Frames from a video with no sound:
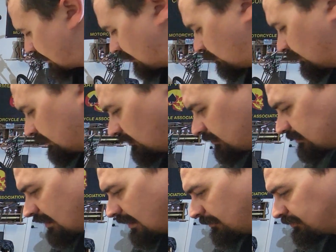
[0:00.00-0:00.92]
we looked
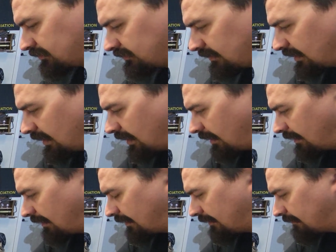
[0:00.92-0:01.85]
up
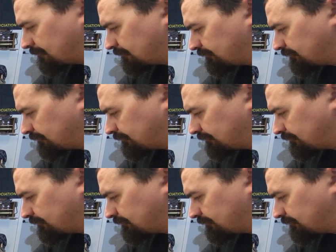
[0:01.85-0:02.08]
at